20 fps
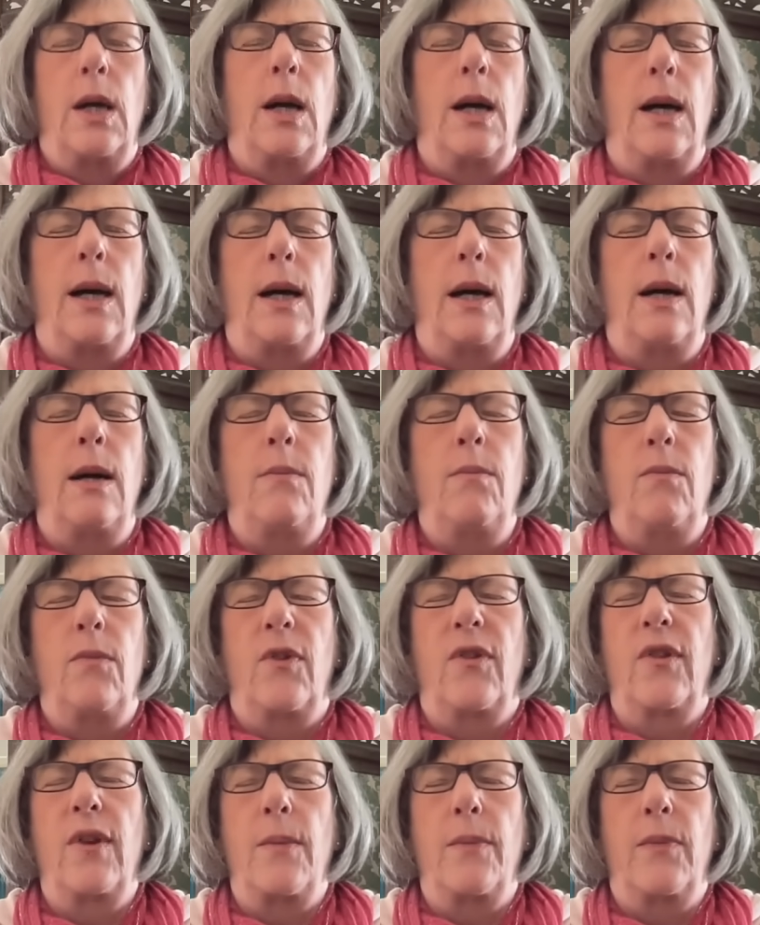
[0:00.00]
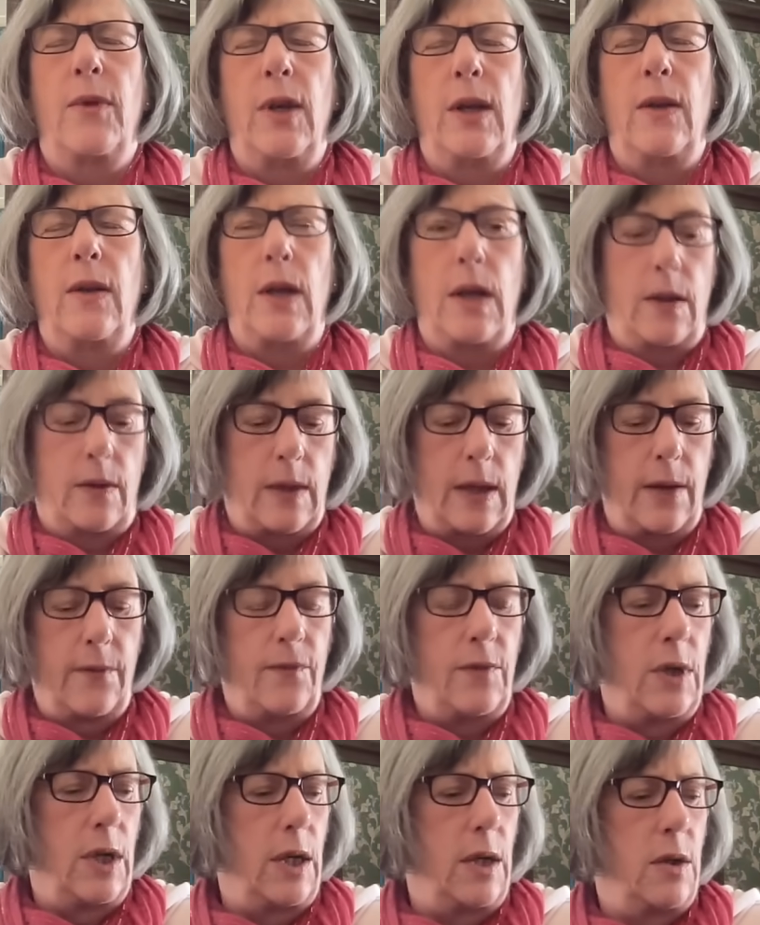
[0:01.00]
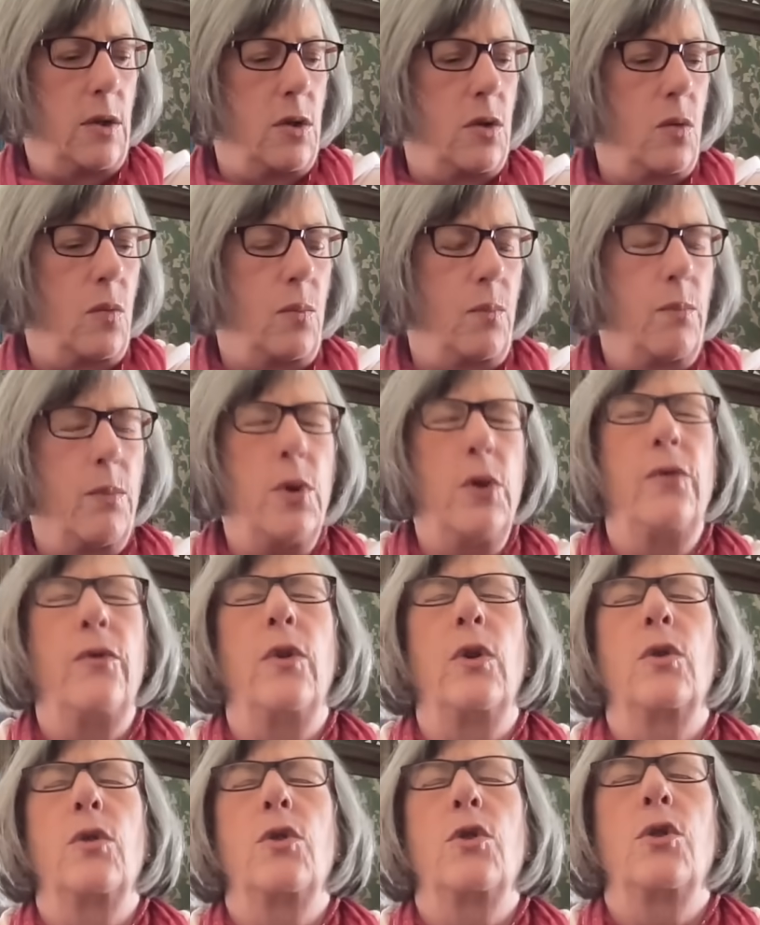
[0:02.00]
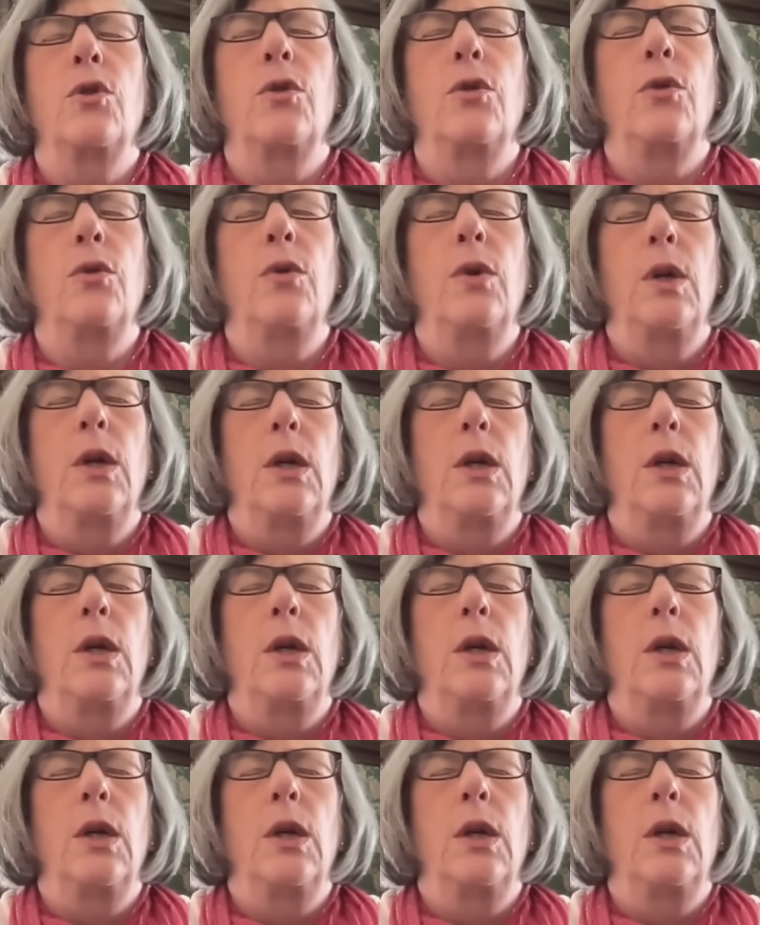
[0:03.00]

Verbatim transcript: um, something that they've needed to move on to